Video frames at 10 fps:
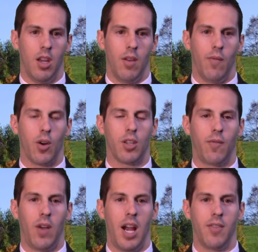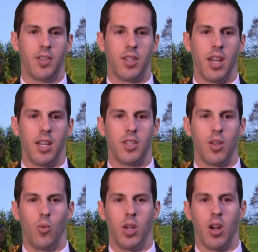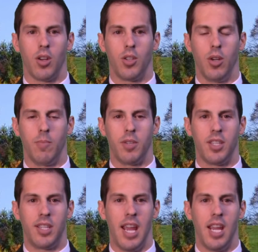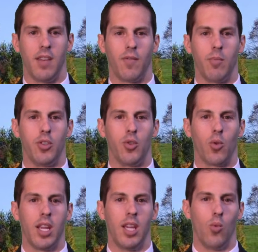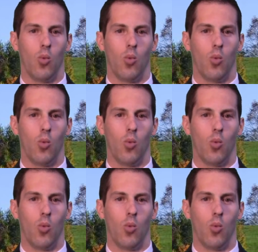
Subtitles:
Verse 5 states that we are to abstain from drinking